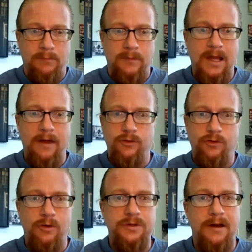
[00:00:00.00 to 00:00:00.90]
Yeah, there's
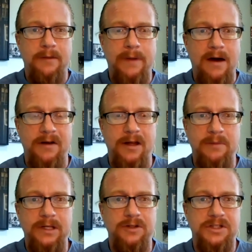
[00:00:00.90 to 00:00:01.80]
no doubt about it. I
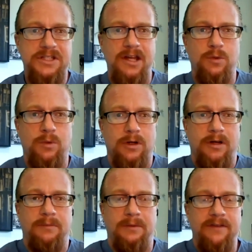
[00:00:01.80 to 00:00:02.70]
mean, you said you were going
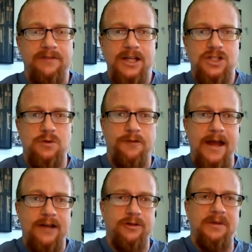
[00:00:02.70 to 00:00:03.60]
to live next to a factory.